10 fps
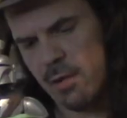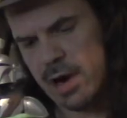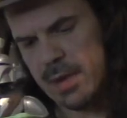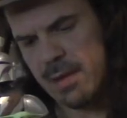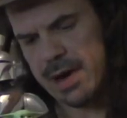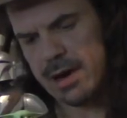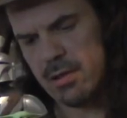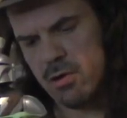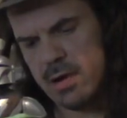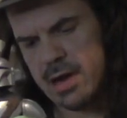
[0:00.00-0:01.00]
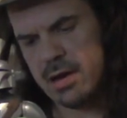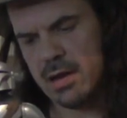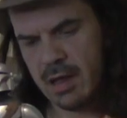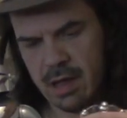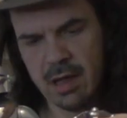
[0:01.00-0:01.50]
If you wanna be a Mandalorian,
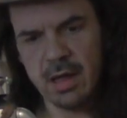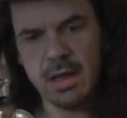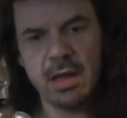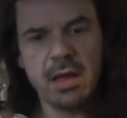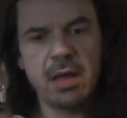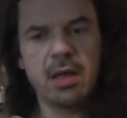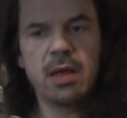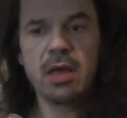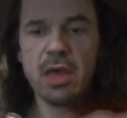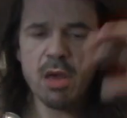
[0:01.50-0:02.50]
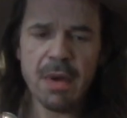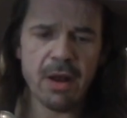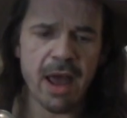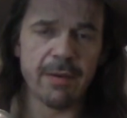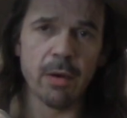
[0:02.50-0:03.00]
you
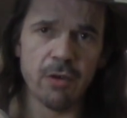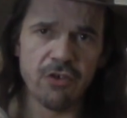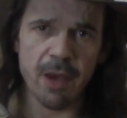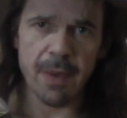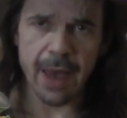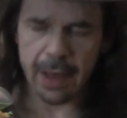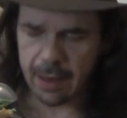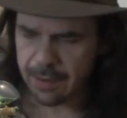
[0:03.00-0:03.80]
better have your own jetpack.